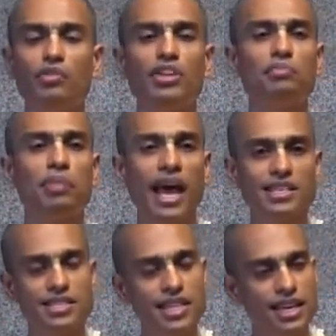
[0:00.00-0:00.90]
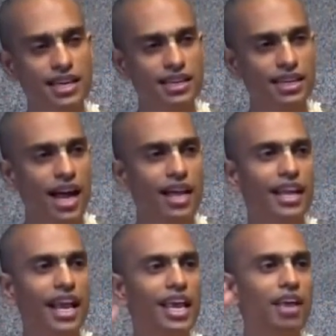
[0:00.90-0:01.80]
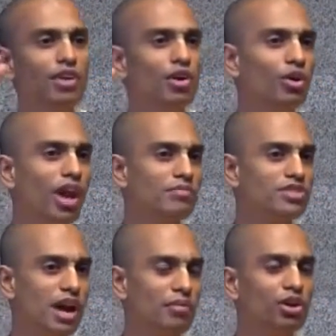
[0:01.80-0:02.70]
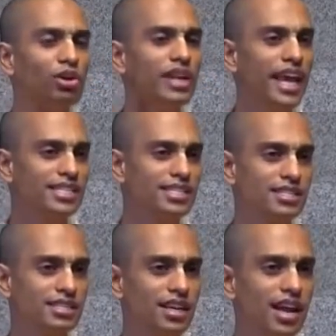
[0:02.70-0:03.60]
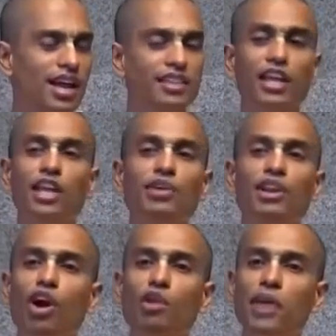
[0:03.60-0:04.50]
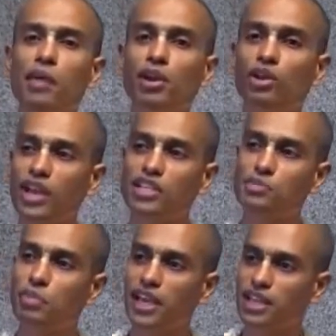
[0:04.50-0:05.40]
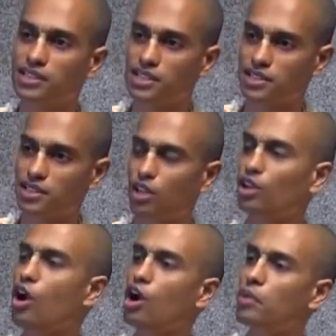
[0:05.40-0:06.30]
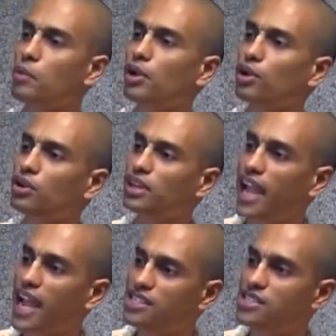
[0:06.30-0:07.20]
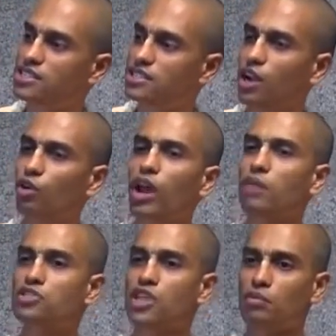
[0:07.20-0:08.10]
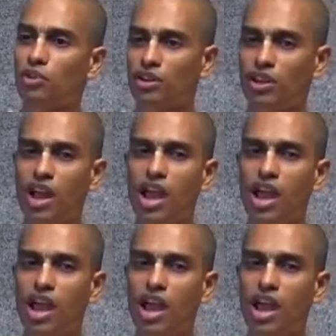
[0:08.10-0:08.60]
with plastic, and then I give you gulab jamun to taste, then you will not be able to experience it. You will not be able to taste the gulab jamun.